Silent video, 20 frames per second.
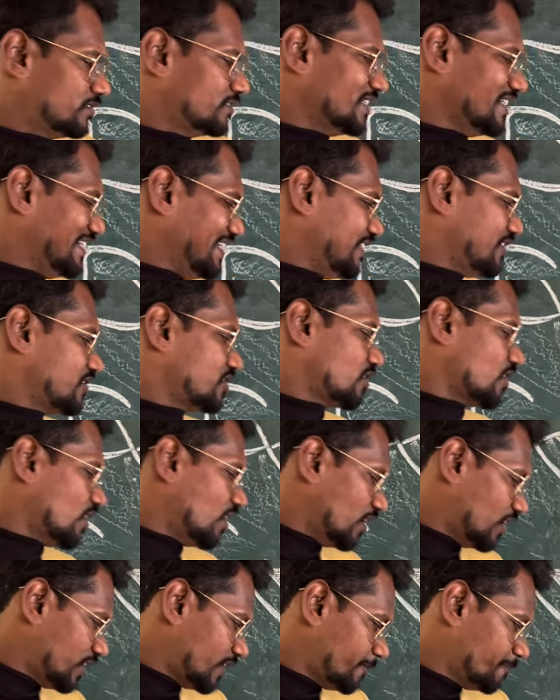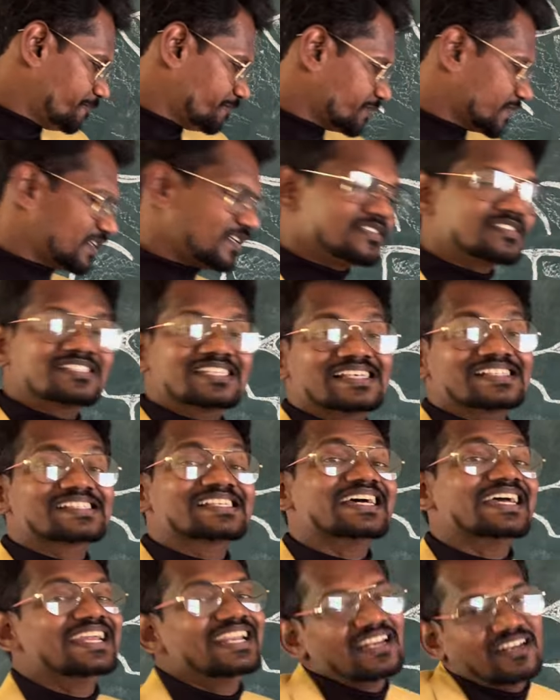that is called
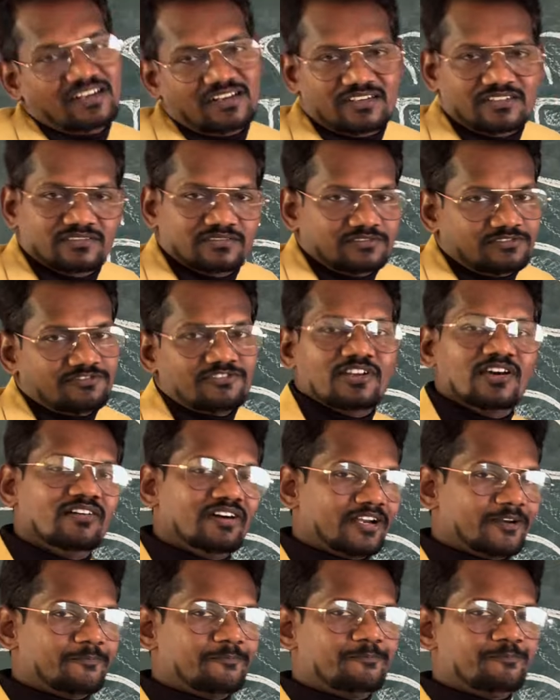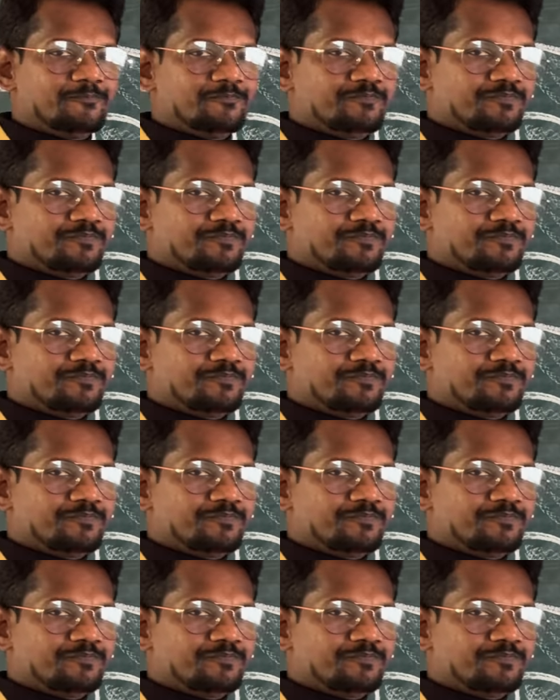sessile flower.